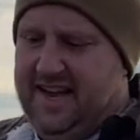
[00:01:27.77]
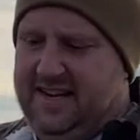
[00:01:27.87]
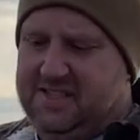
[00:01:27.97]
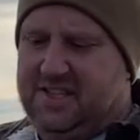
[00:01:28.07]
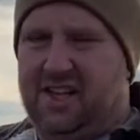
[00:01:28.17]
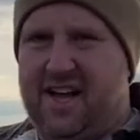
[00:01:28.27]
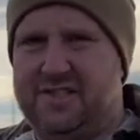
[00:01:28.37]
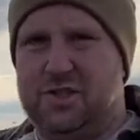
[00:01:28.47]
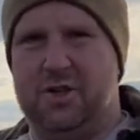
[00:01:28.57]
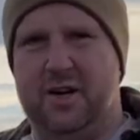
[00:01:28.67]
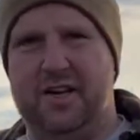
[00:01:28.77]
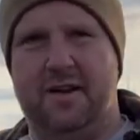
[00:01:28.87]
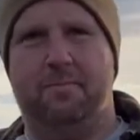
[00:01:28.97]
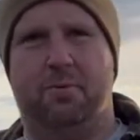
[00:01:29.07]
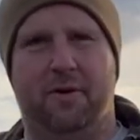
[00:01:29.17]
and it's
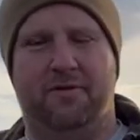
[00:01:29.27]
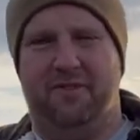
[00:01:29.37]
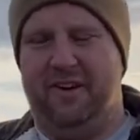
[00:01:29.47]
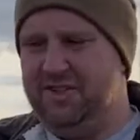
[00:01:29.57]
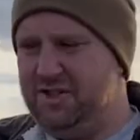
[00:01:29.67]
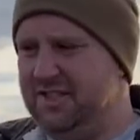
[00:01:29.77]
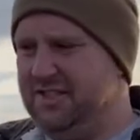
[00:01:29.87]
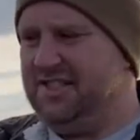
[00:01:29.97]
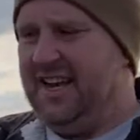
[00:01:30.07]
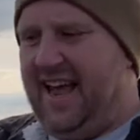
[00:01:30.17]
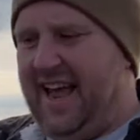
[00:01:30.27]
Clostridium perfringens.